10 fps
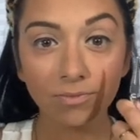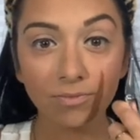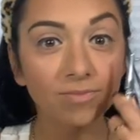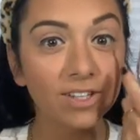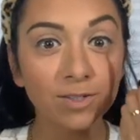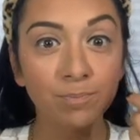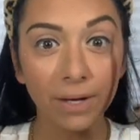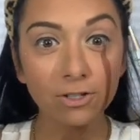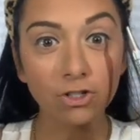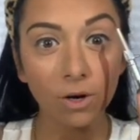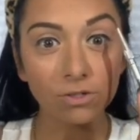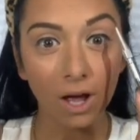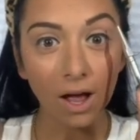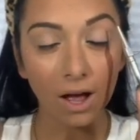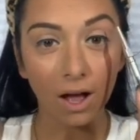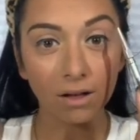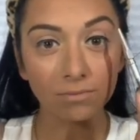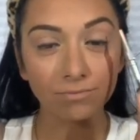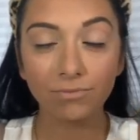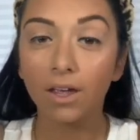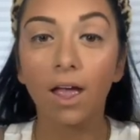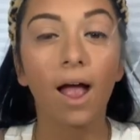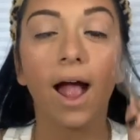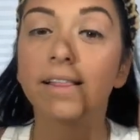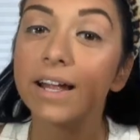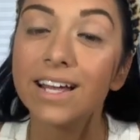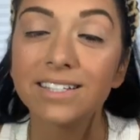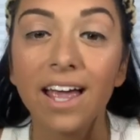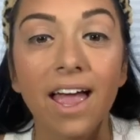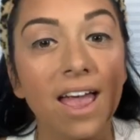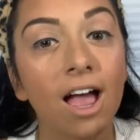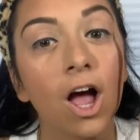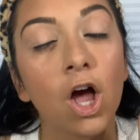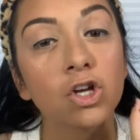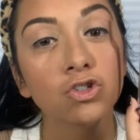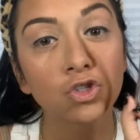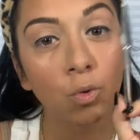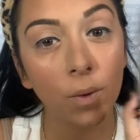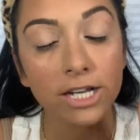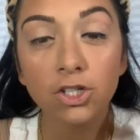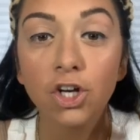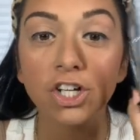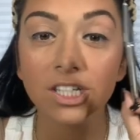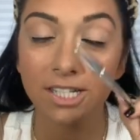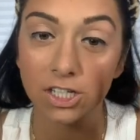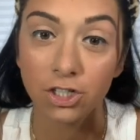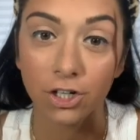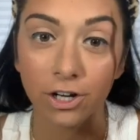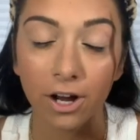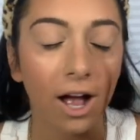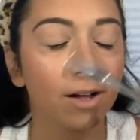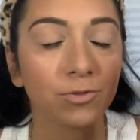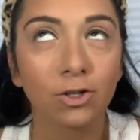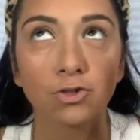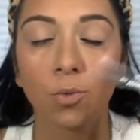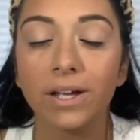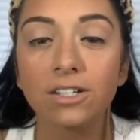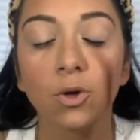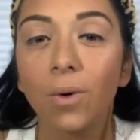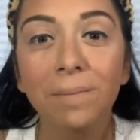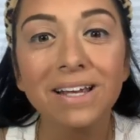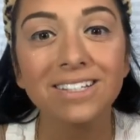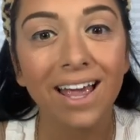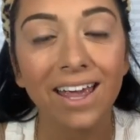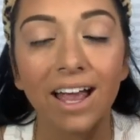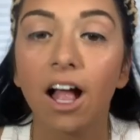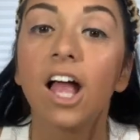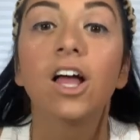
this bitch goes up. And like they say, twins are twins. What am I saying?